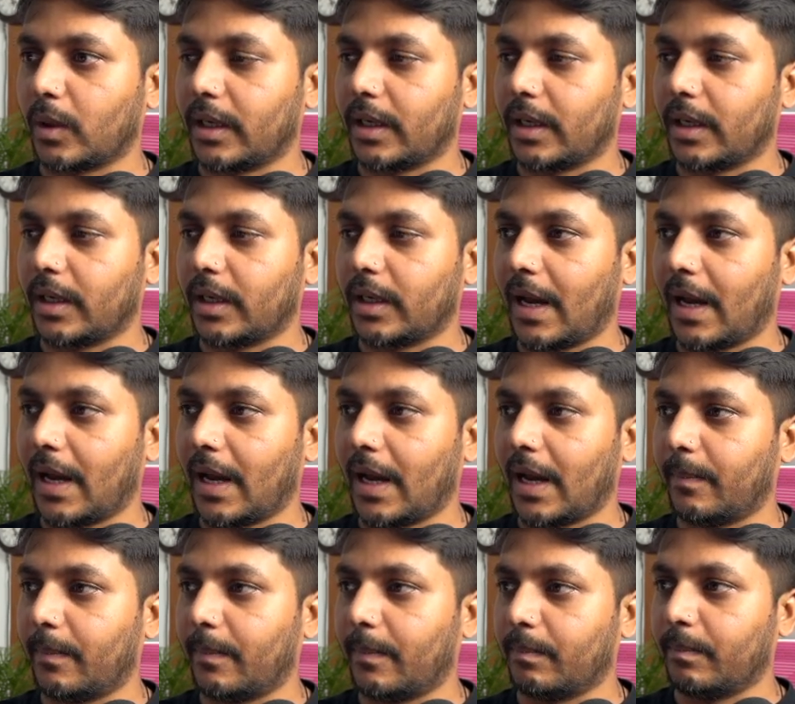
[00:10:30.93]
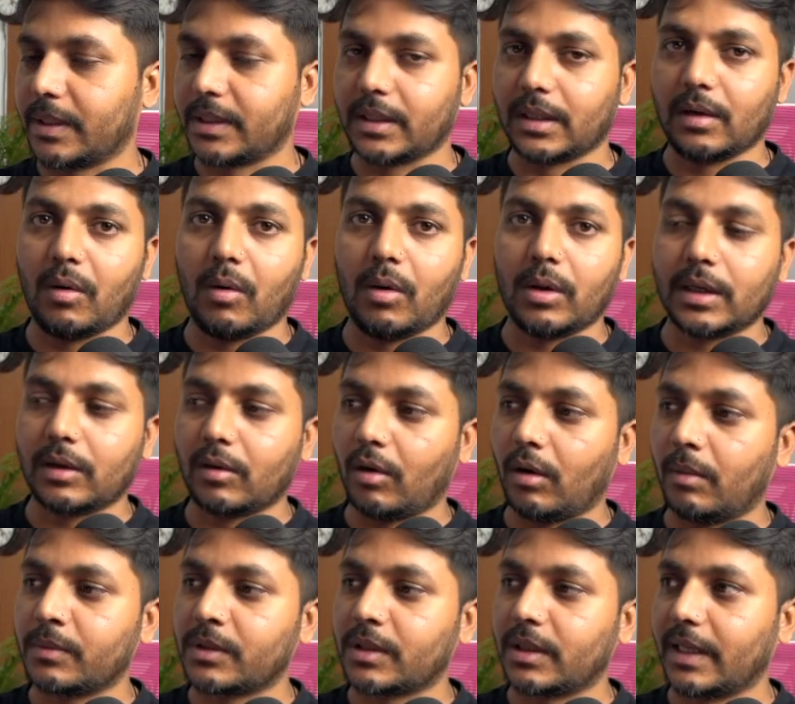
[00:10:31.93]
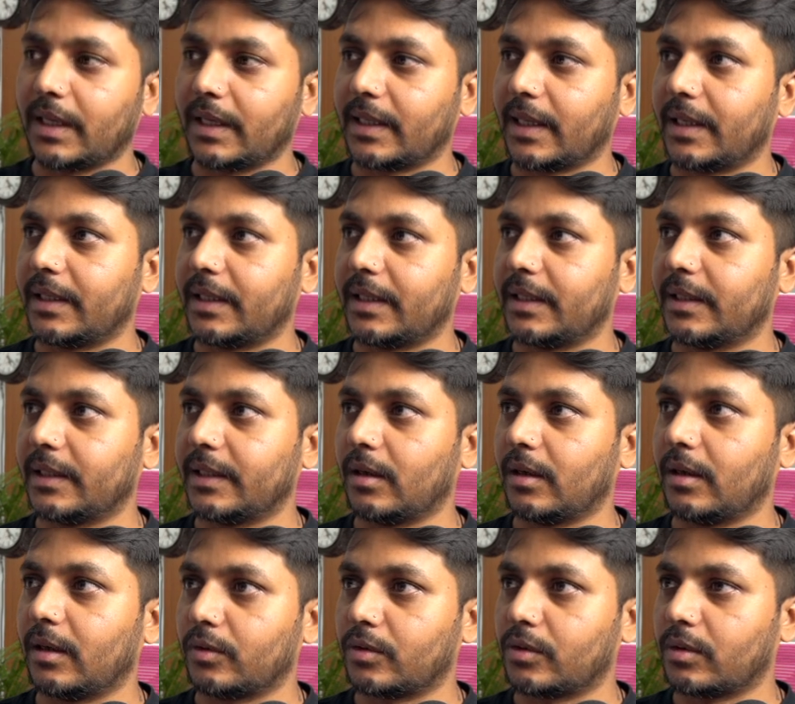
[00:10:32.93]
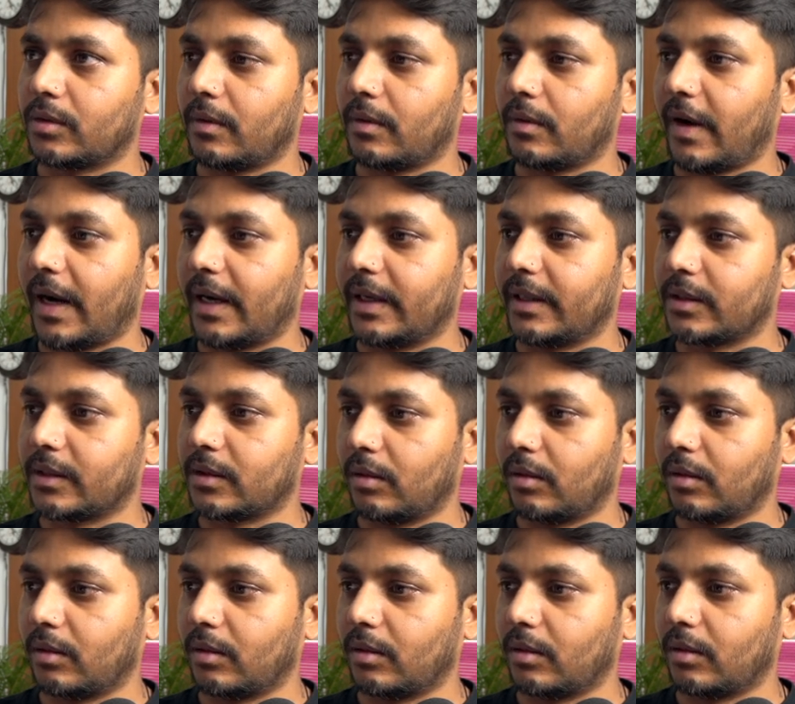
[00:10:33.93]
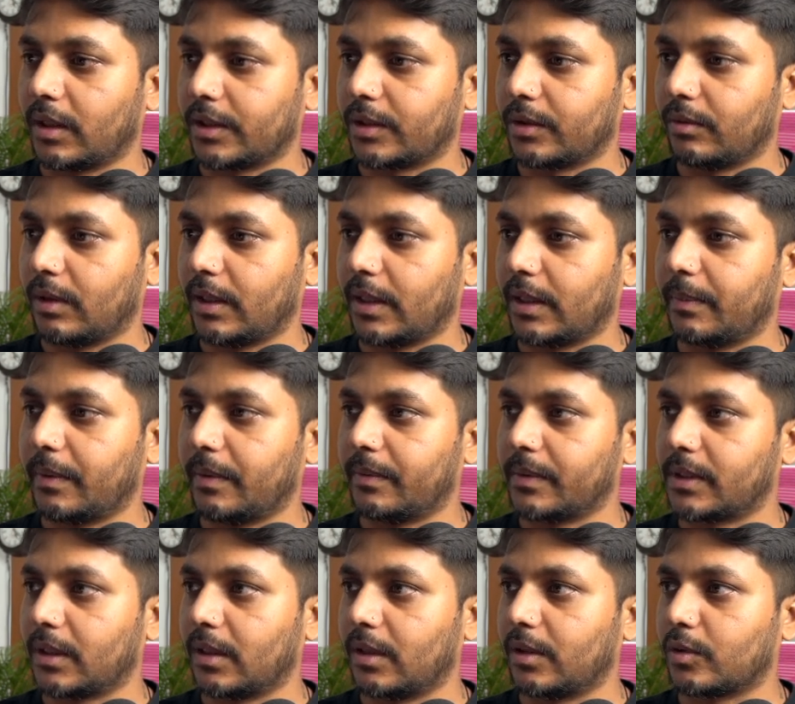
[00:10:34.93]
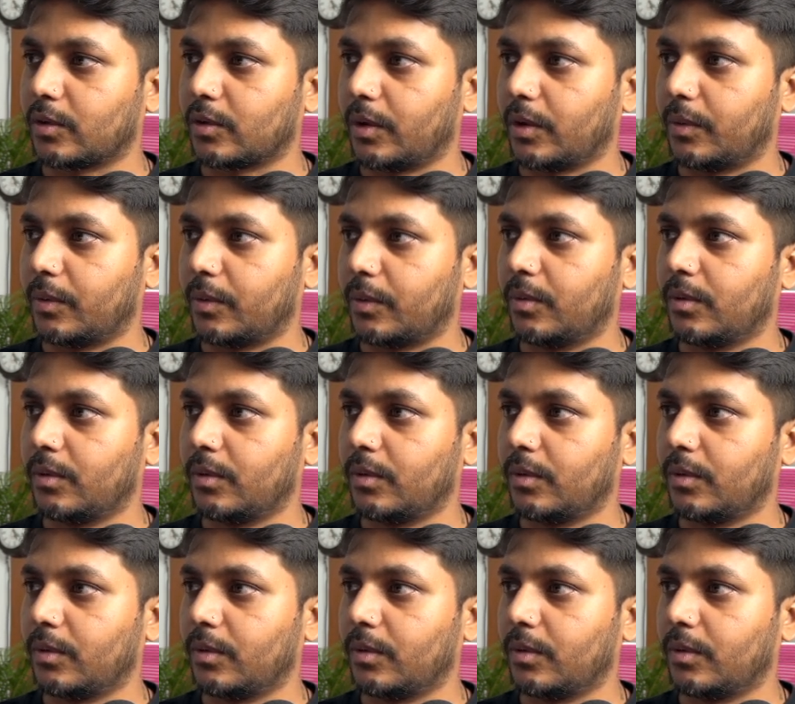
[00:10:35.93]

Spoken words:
Now I have basically all the columns that I need to find this growth ratio. Let me basically show you.